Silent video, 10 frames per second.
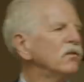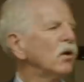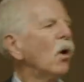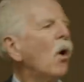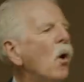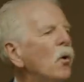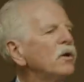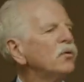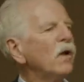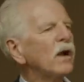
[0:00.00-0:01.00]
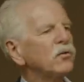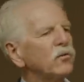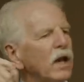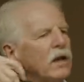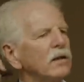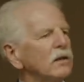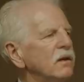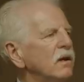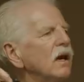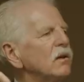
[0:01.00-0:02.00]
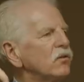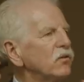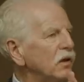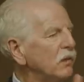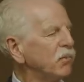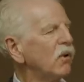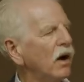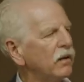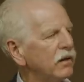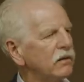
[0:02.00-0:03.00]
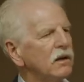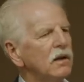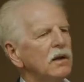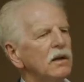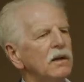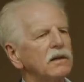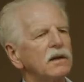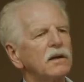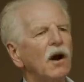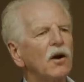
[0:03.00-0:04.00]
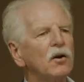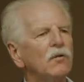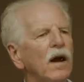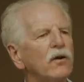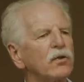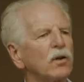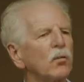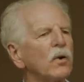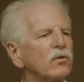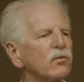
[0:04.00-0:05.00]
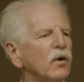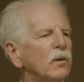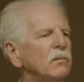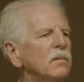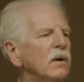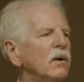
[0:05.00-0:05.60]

So all these factors taken together imply that, that the cardiovascular risk from